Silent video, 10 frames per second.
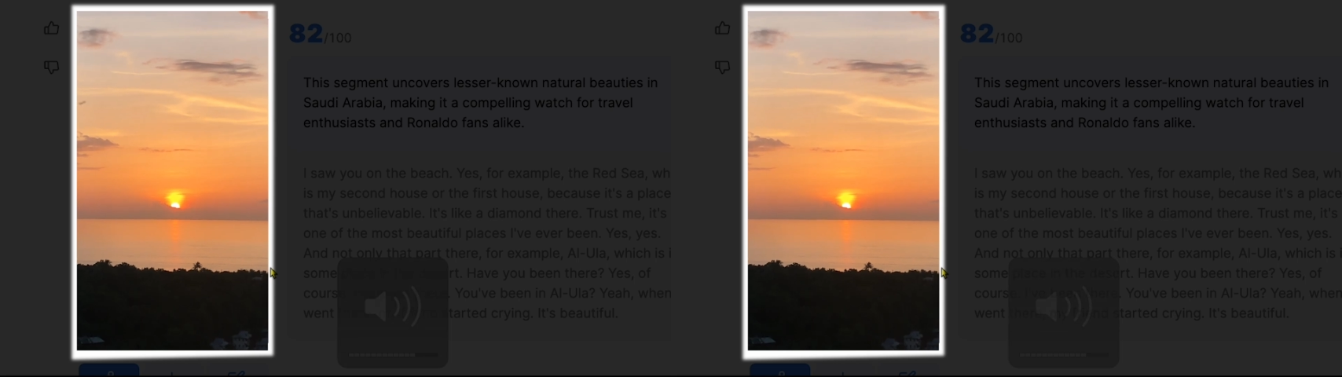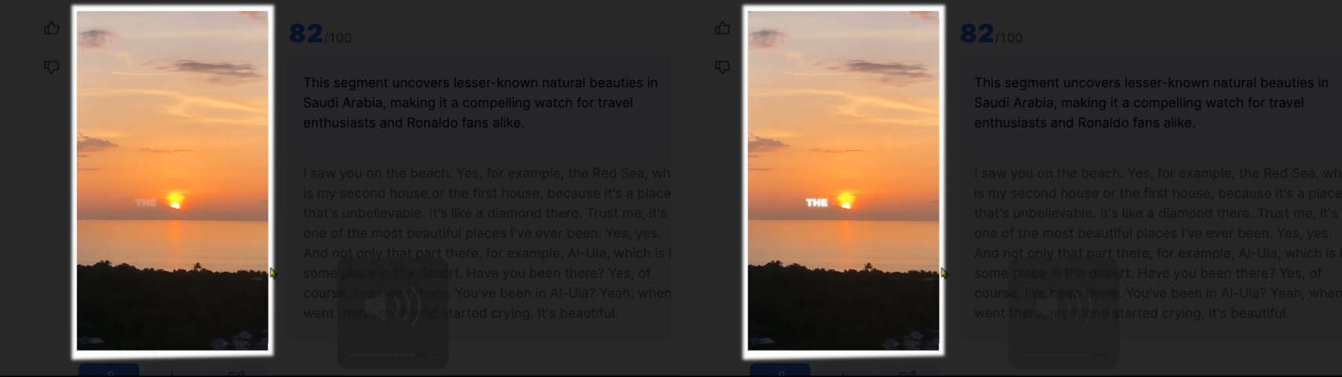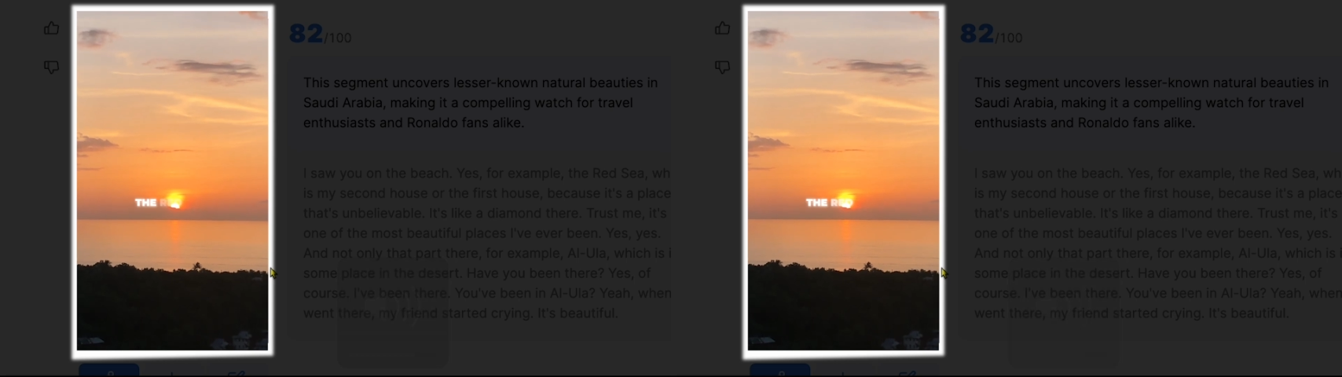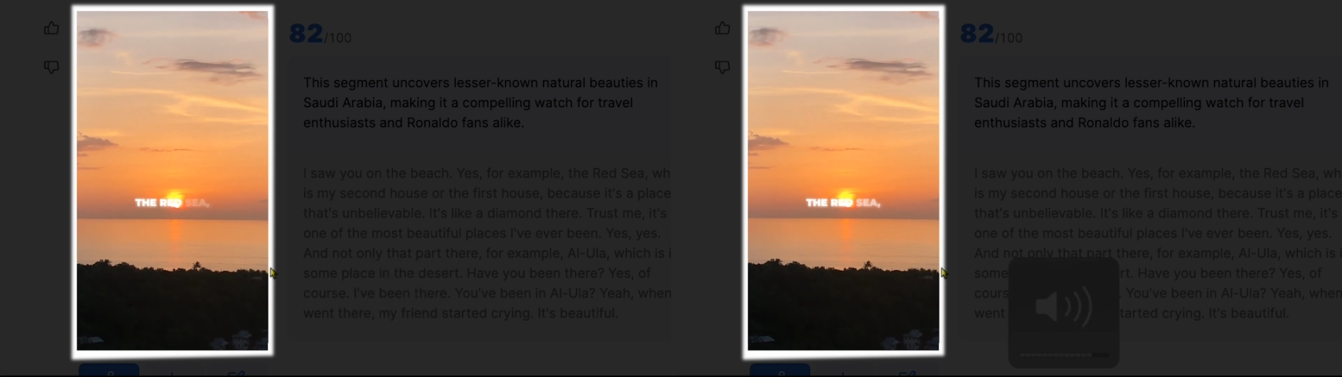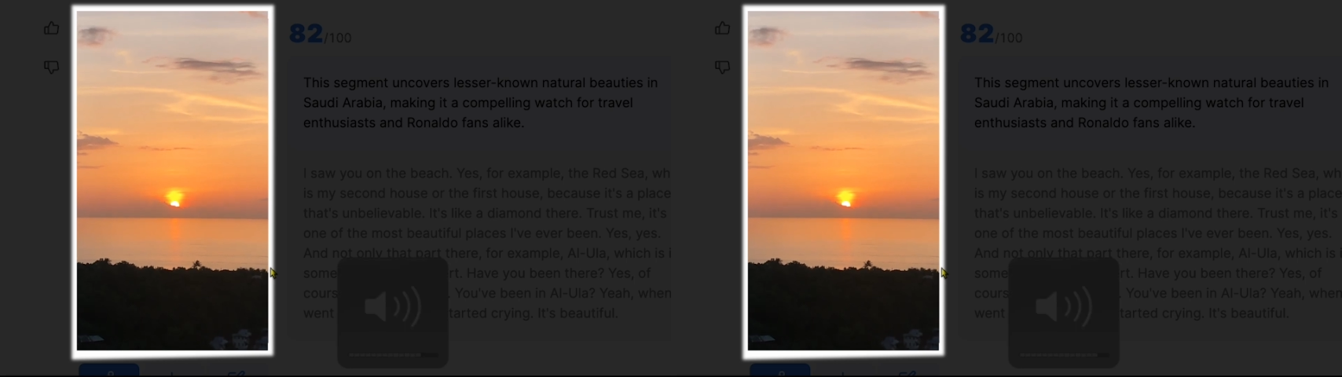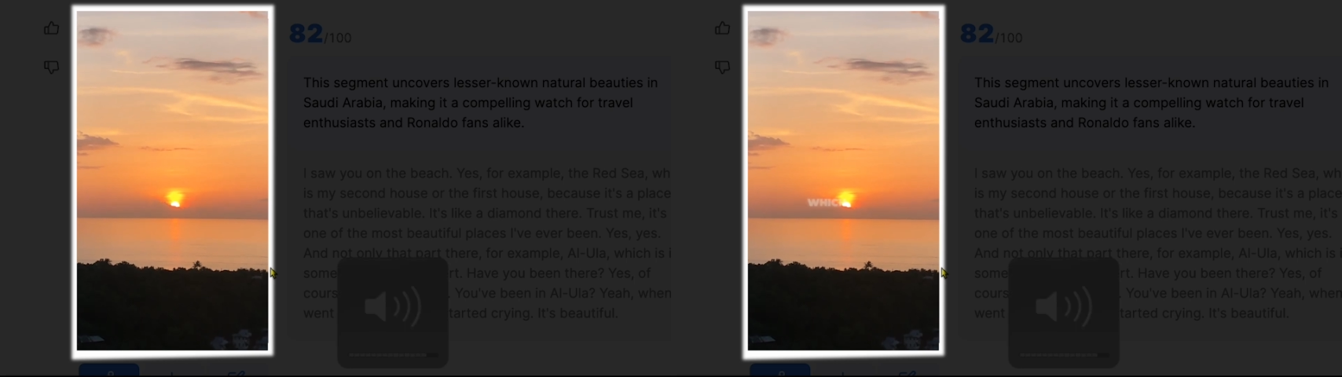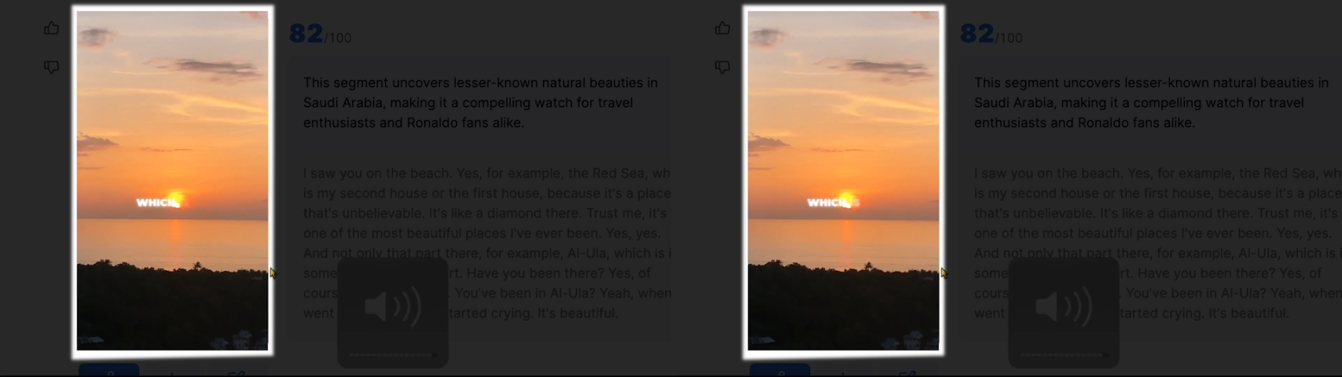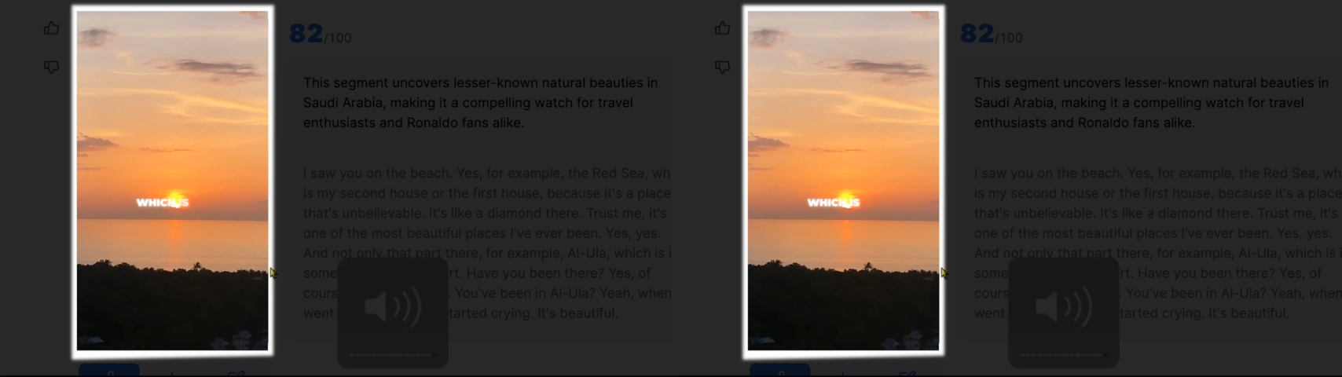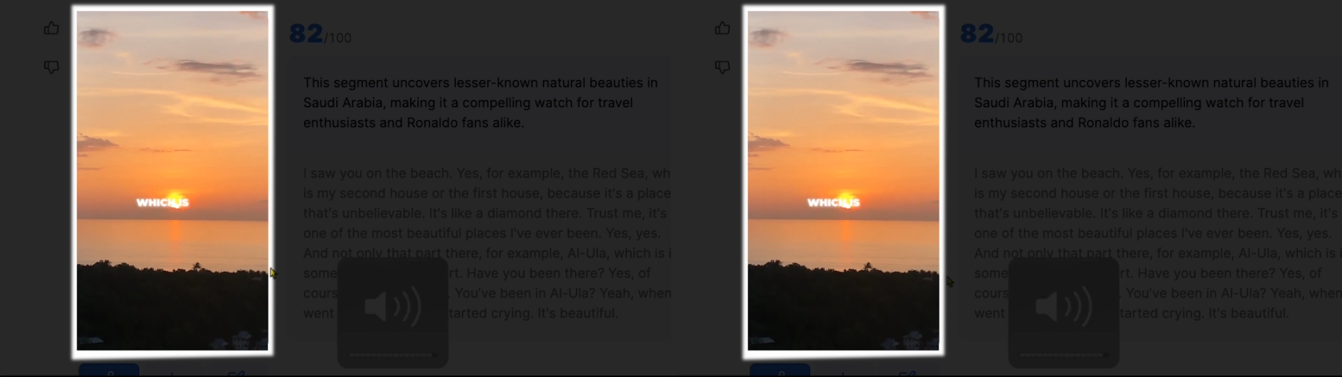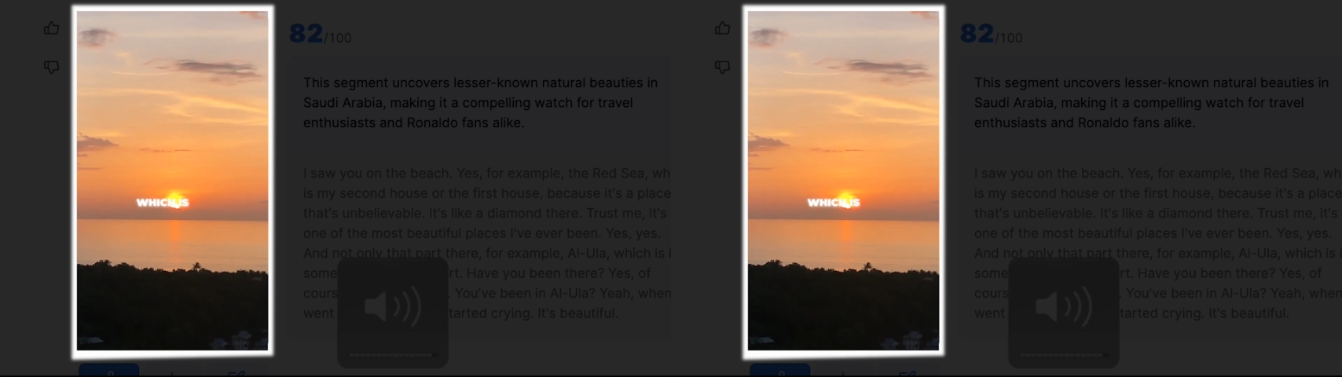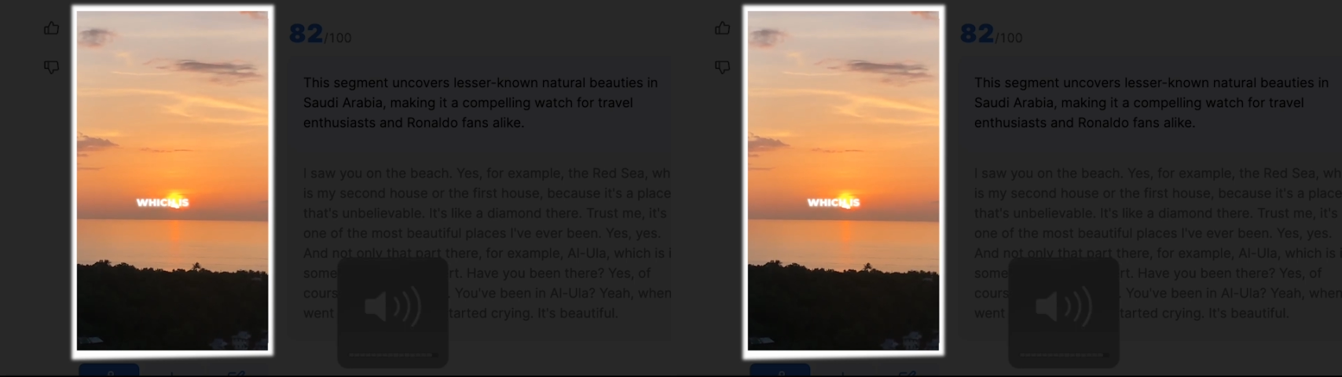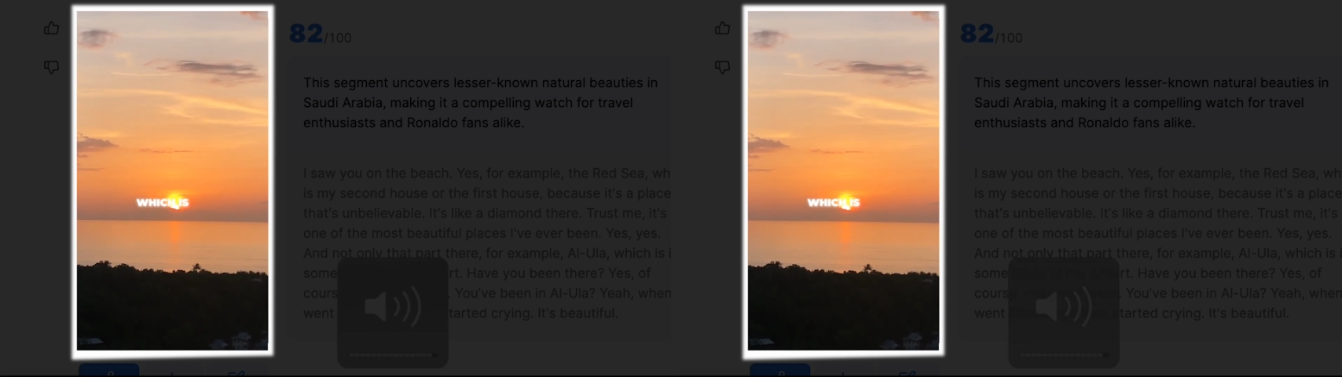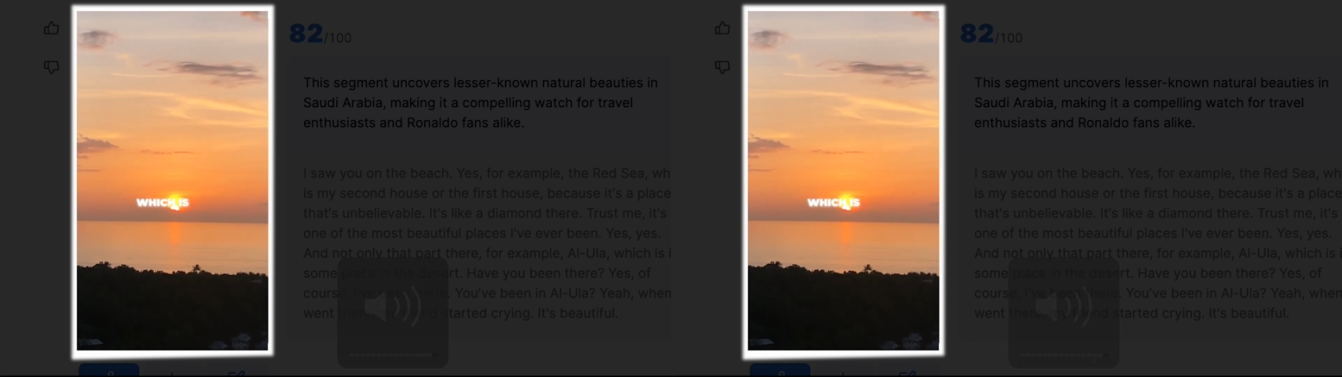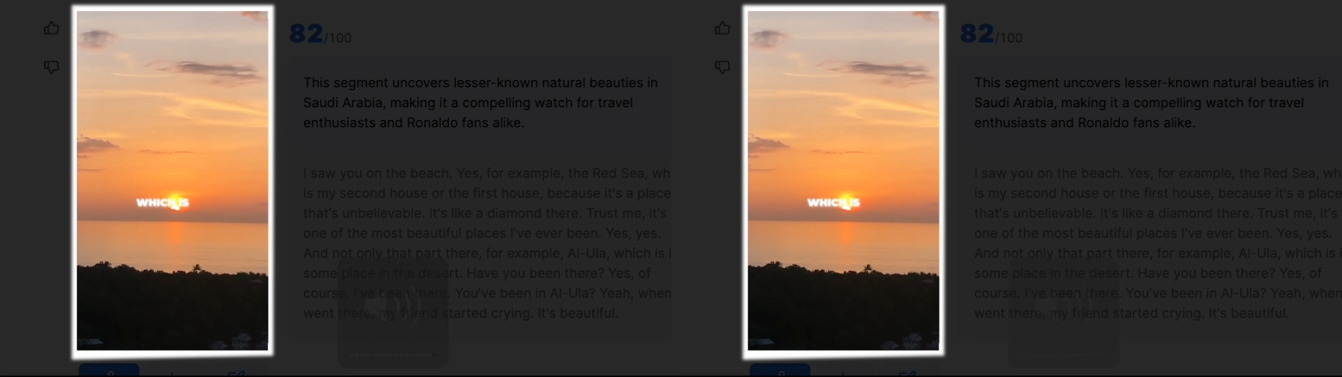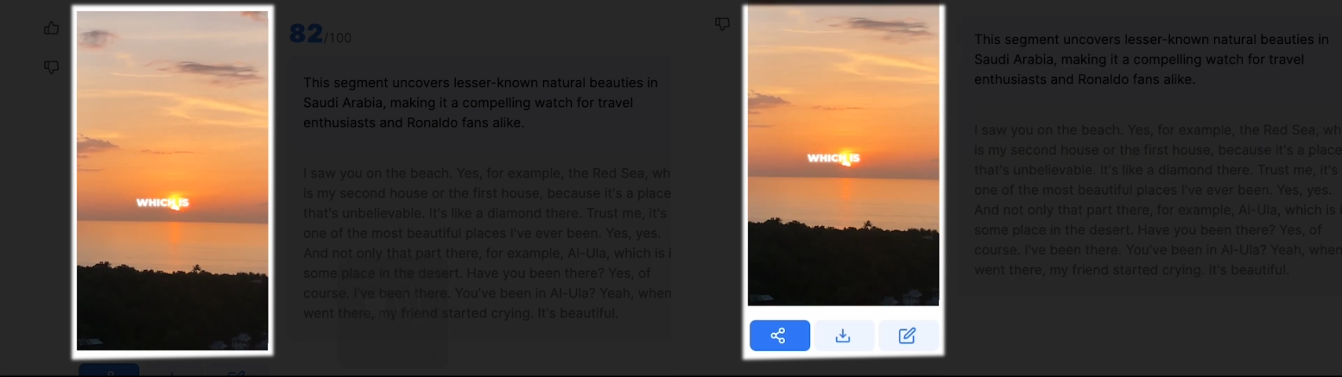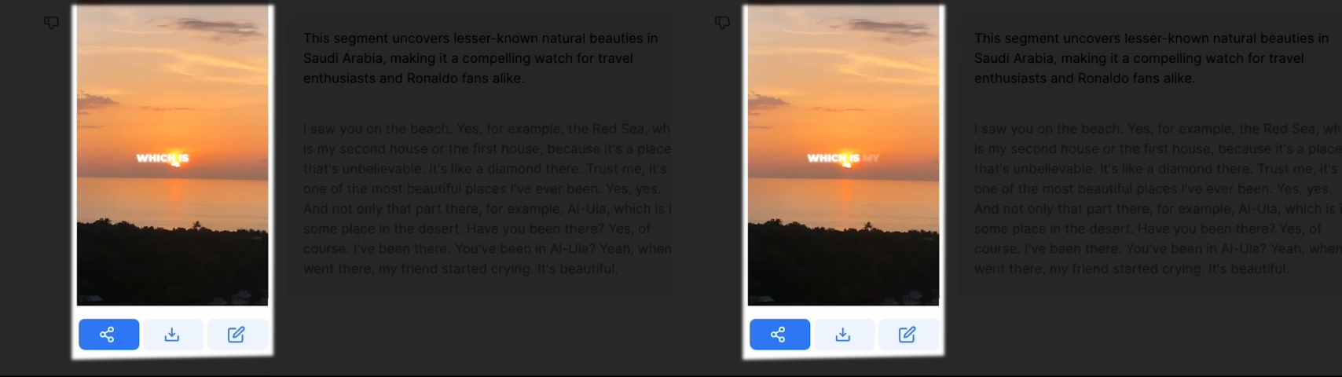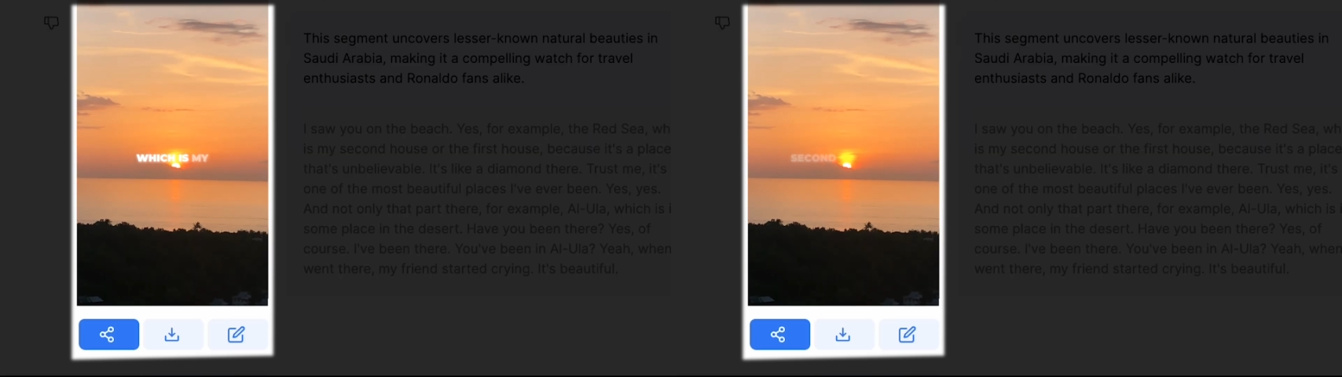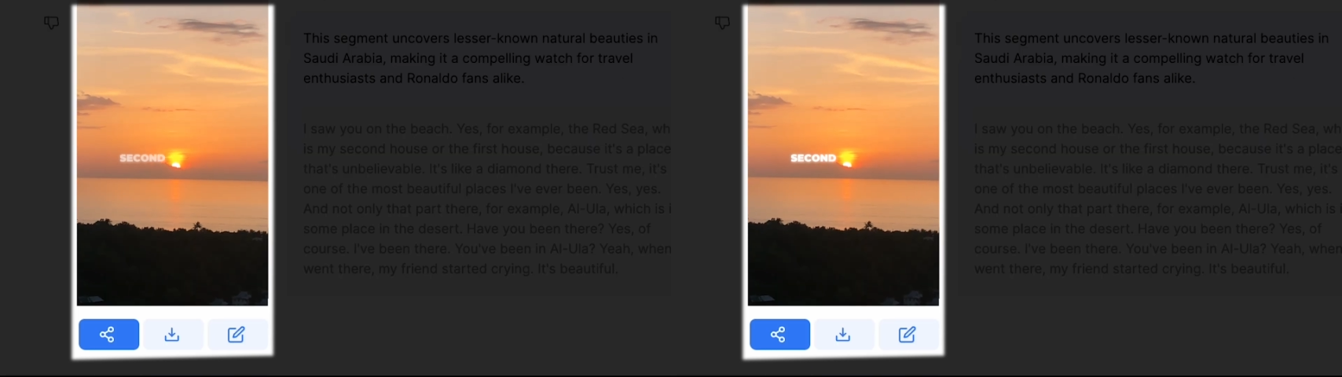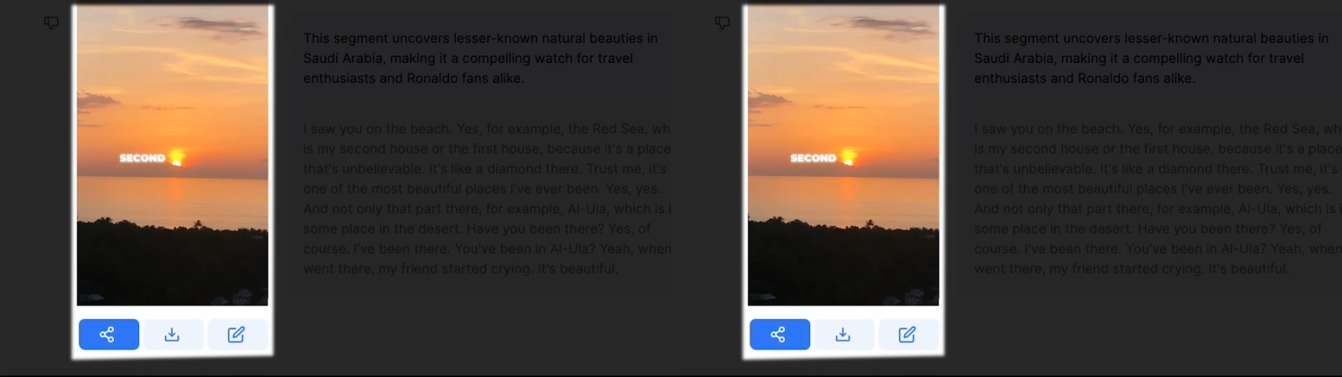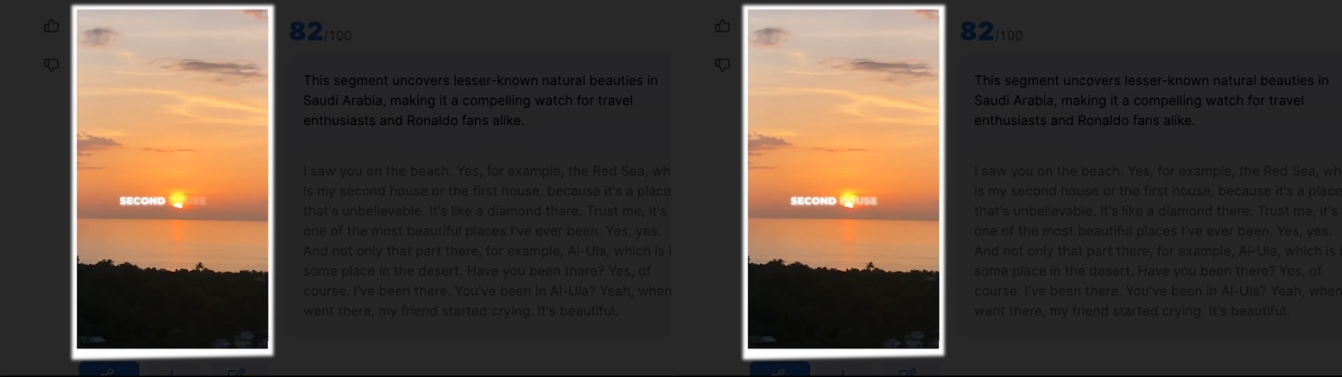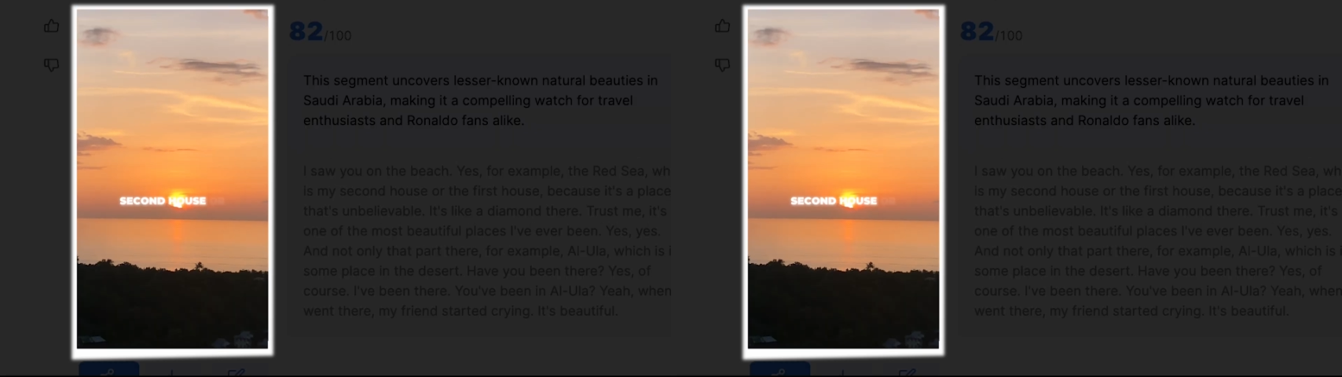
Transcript: No face is visible, so there are no lips to read.